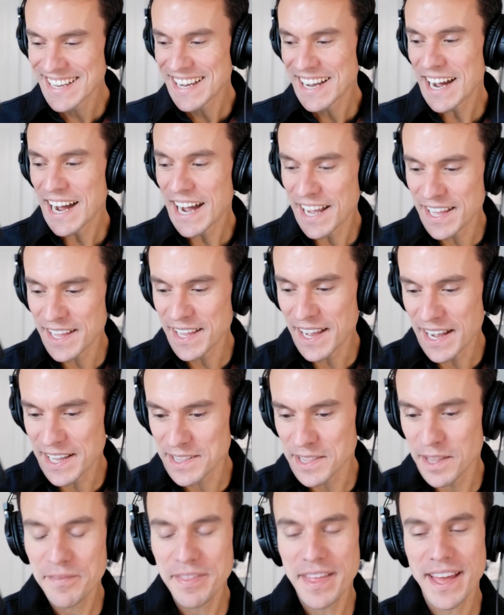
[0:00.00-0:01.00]
I
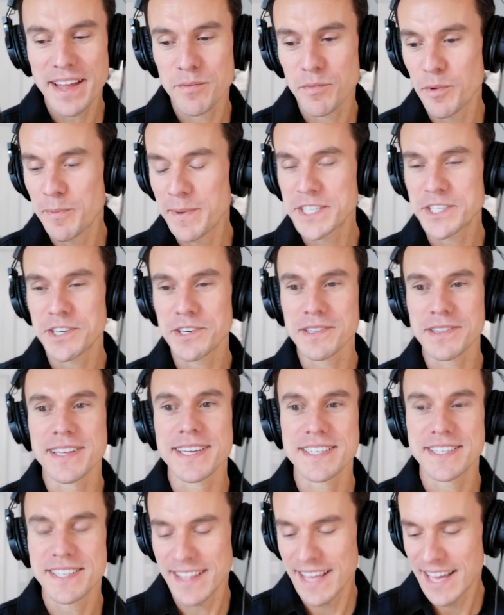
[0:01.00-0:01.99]
love that. We'll make sure to
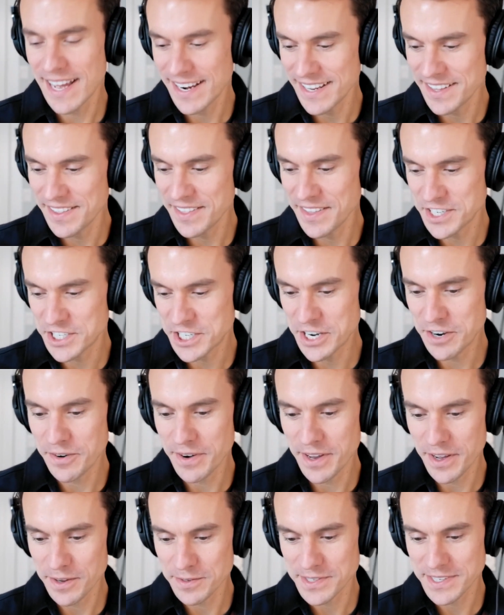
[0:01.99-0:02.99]
link to that in the show
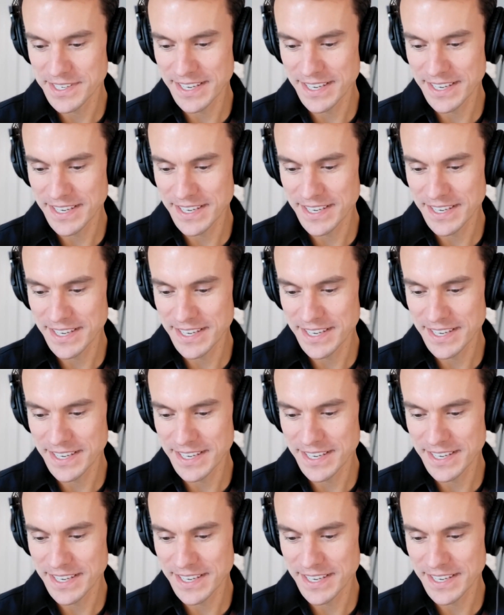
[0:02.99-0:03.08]
notes.